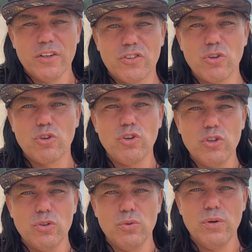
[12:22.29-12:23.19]
So
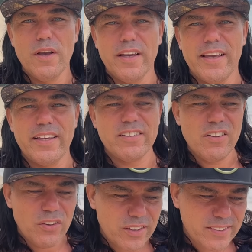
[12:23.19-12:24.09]
Q is
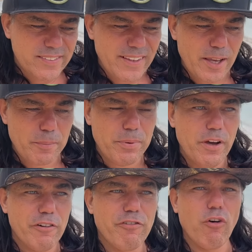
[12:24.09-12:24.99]
another step
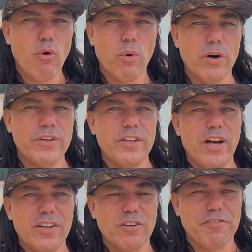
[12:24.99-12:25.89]
forward in
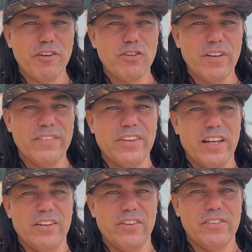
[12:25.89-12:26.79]
artificial
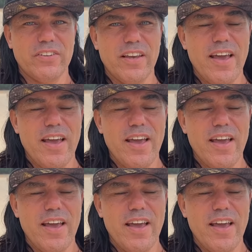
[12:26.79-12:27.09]
intelligence.